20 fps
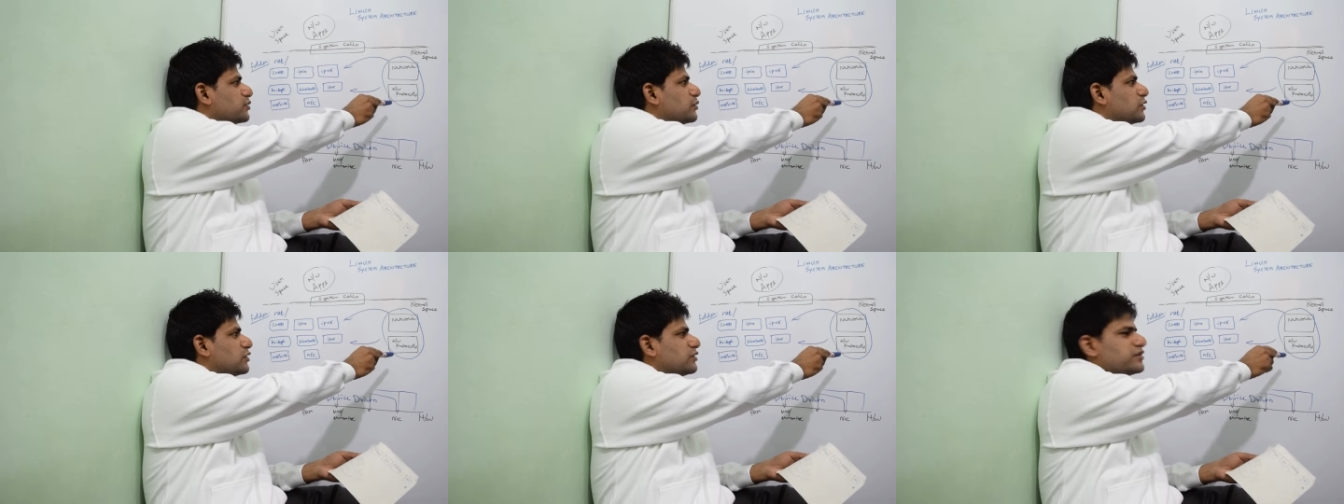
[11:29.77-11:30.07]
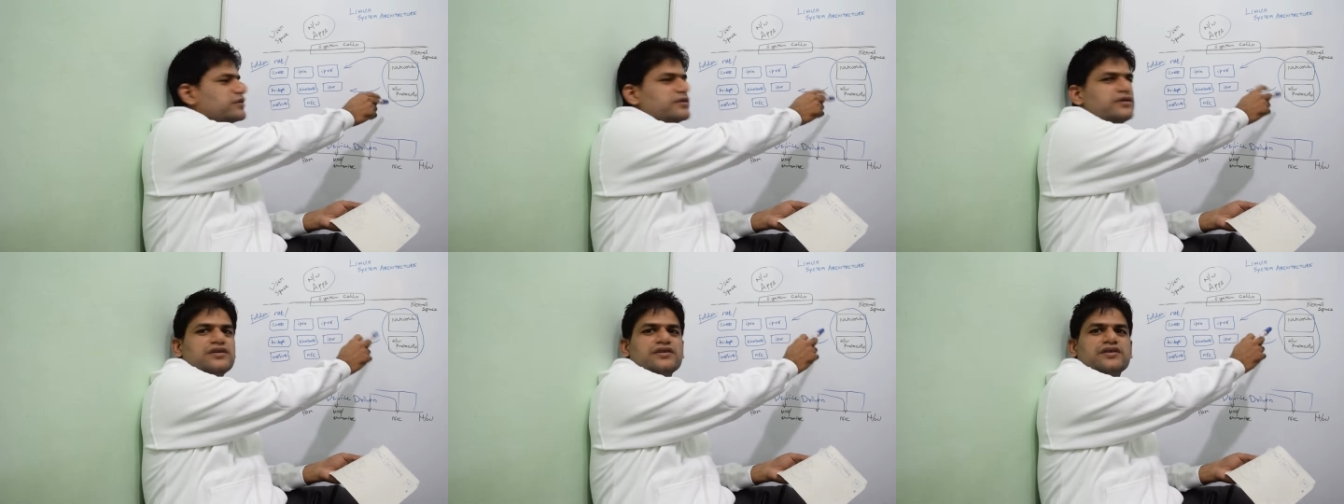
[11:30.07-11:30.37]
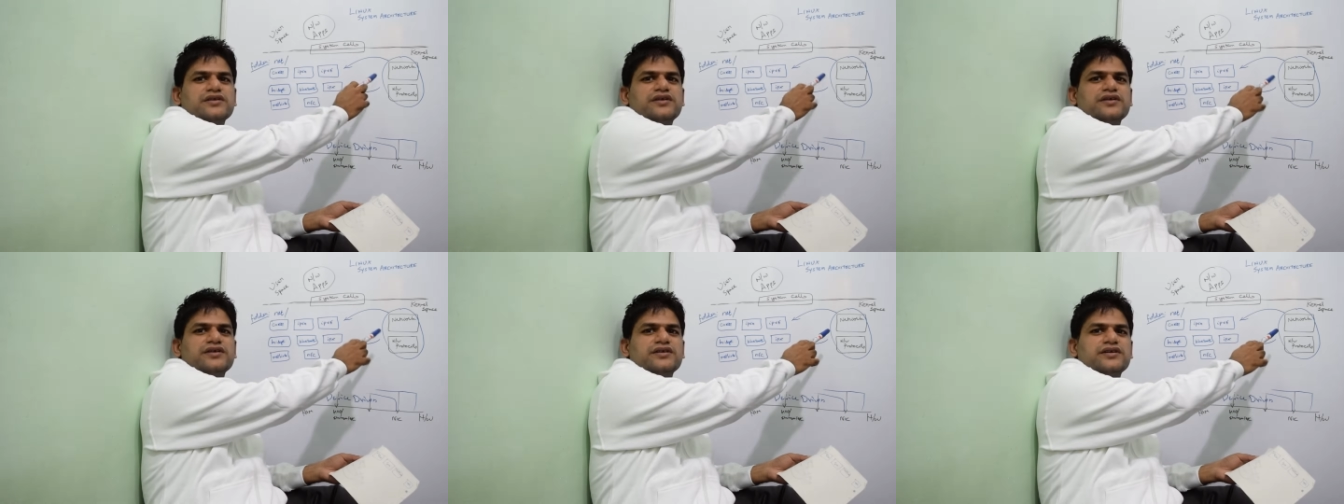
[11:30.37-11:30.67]

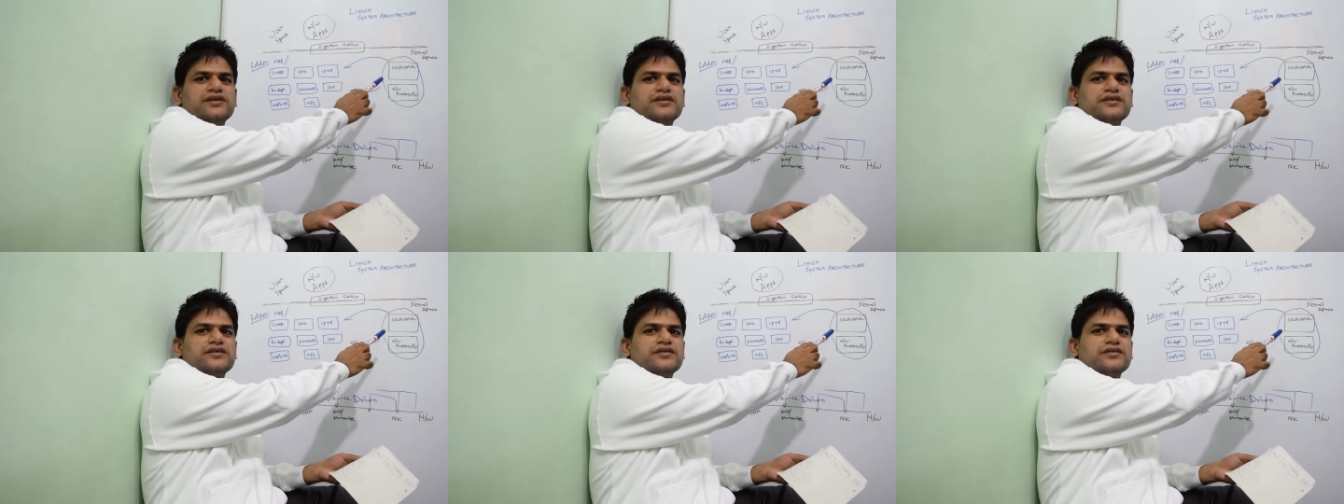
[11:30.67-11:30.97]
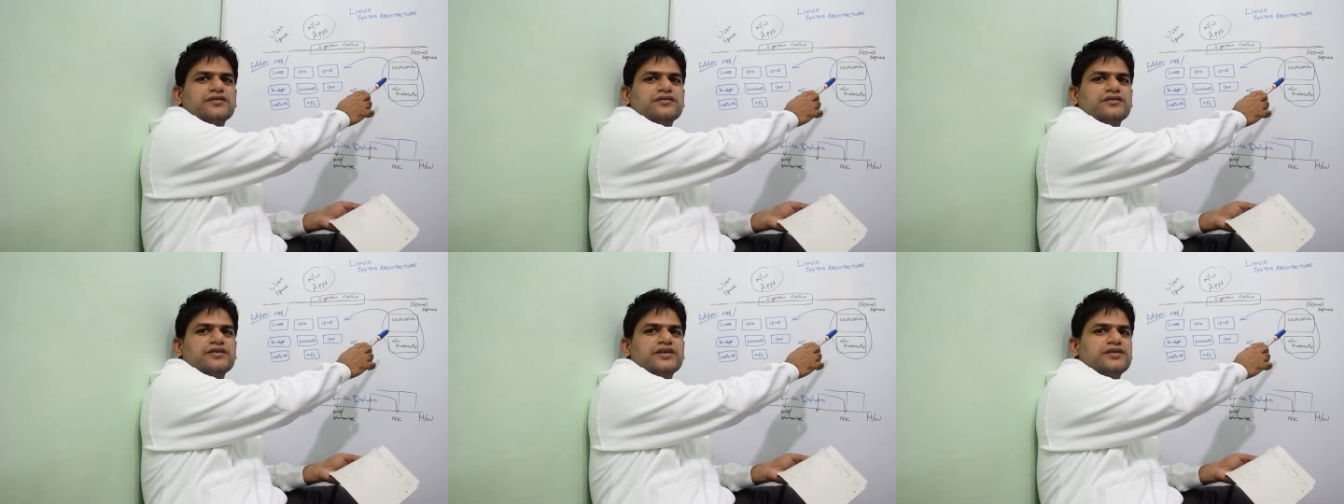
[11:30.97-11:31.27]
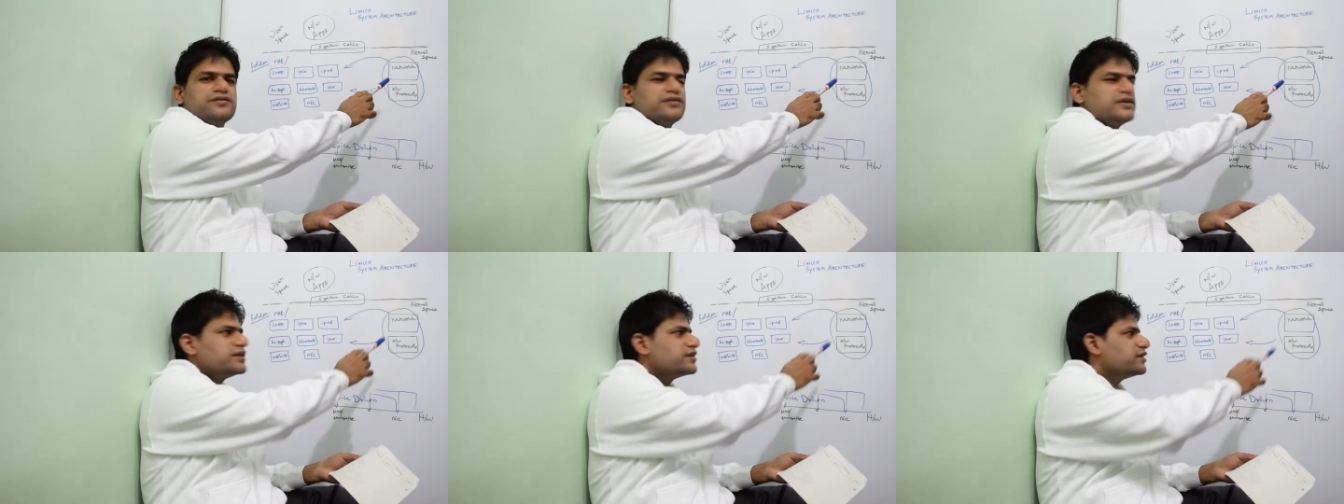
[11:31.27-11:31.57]
protocols and
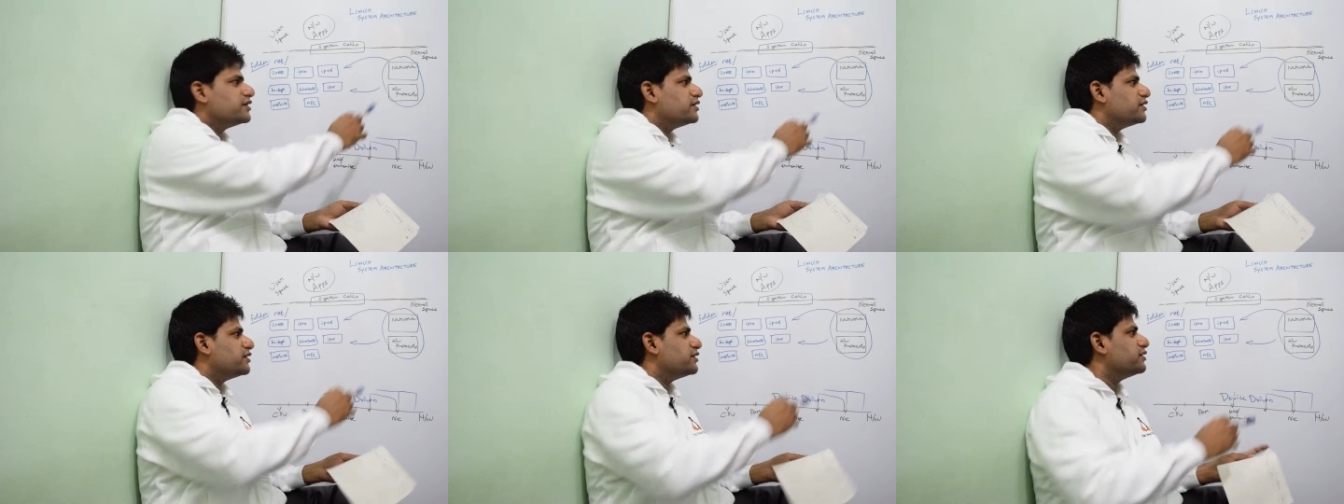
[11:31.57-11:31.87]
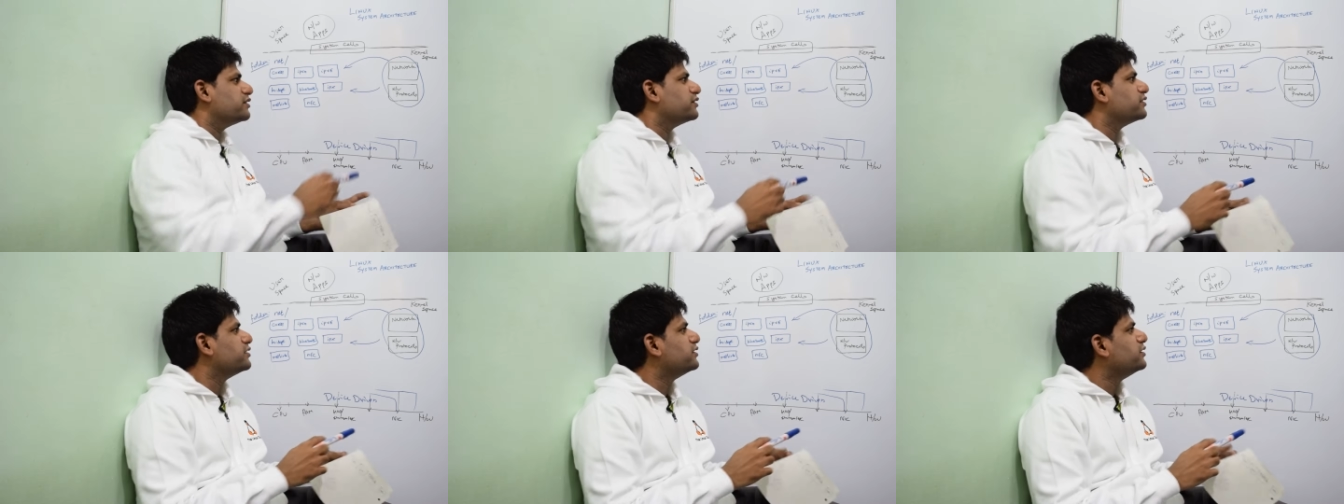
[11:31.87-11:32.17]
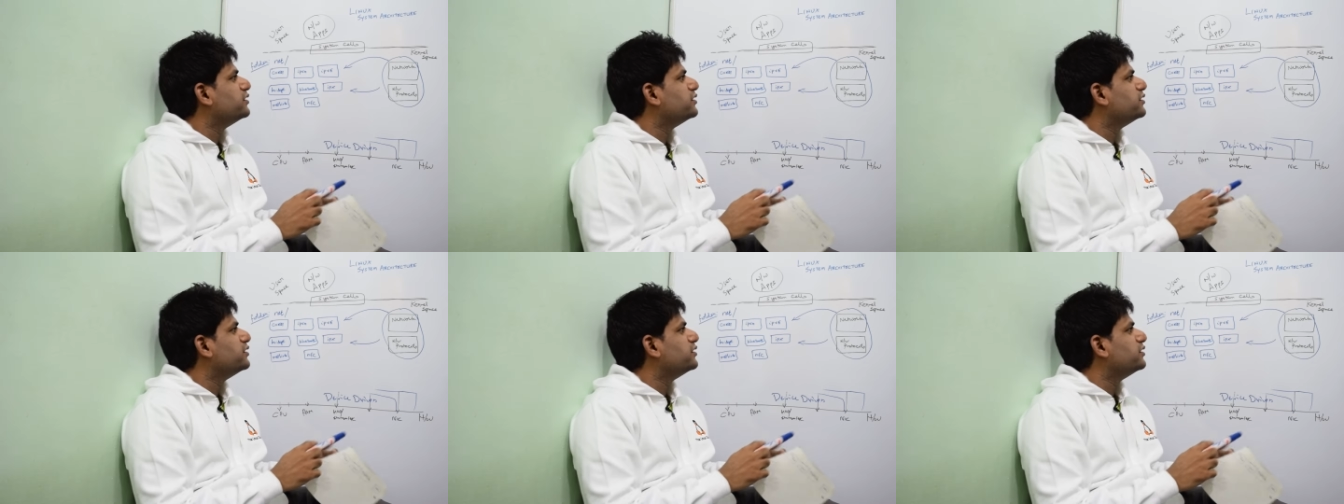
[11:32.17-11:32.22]
network